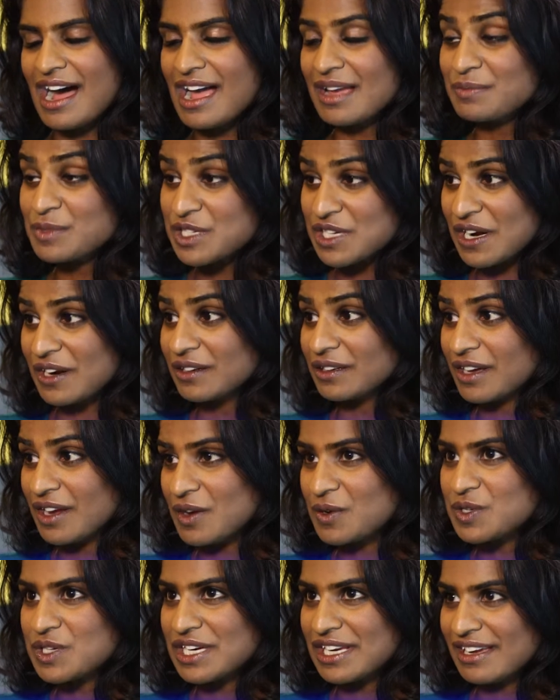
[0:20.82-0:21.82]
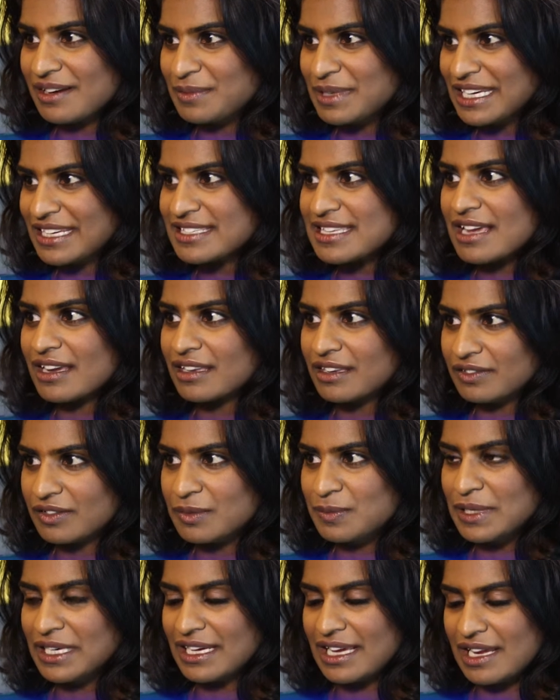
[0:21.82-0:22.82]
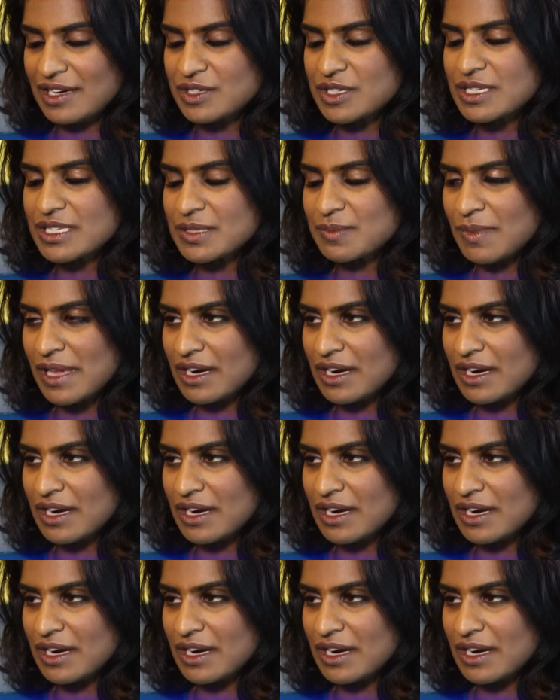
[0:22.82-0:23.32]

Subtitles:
I'm Sharon Koshy. I'm an Executive Communications